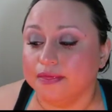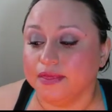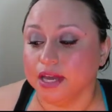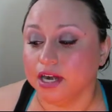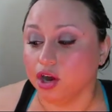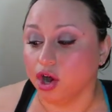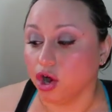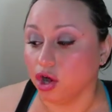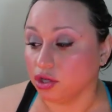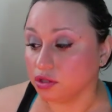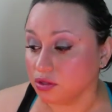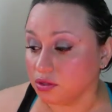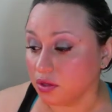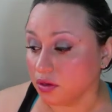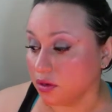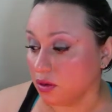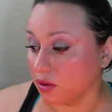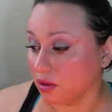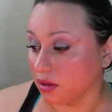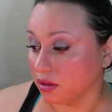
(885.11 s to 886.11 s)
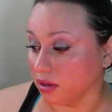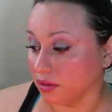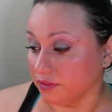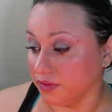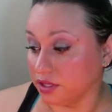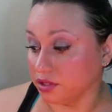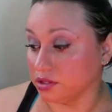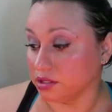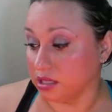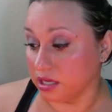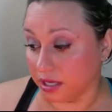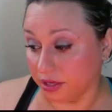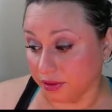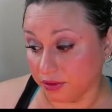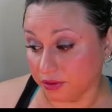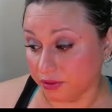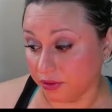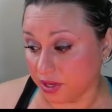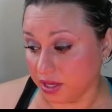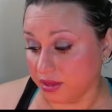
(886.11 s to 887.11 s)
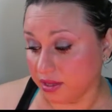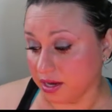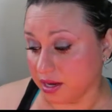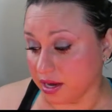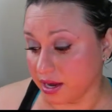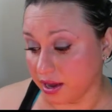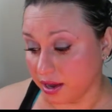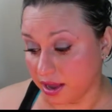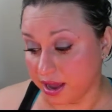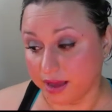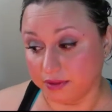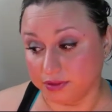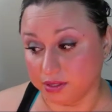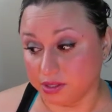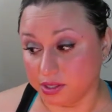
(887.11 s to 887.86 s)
That also, there's another thing that I have